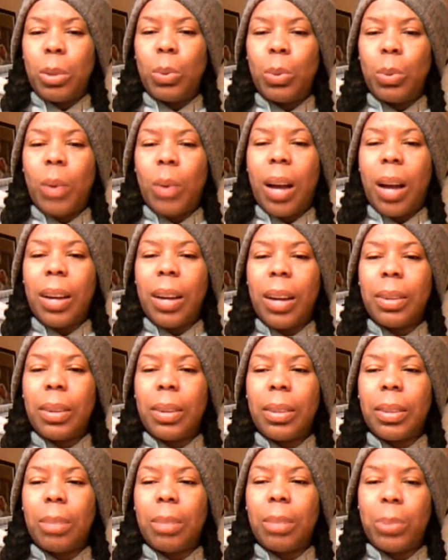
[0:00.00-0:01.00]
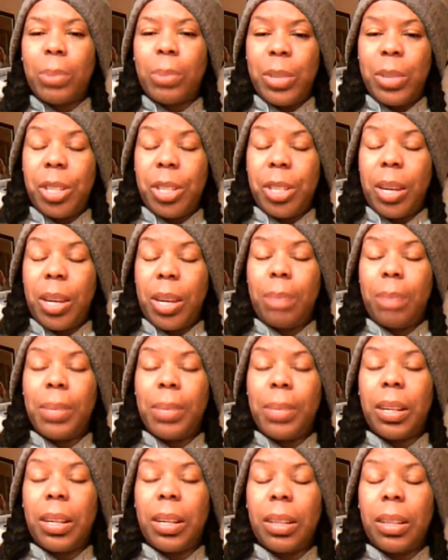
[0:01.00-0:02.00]
who I appreciate
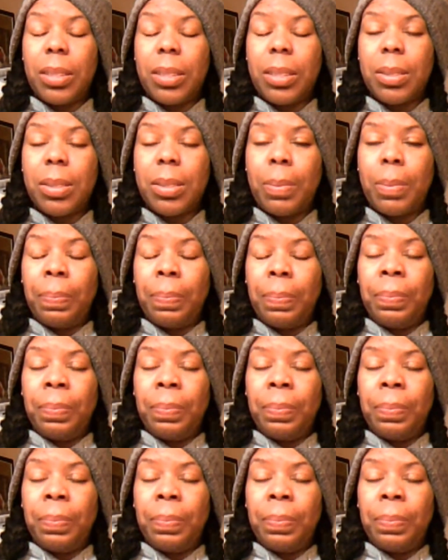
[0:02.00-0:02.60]
because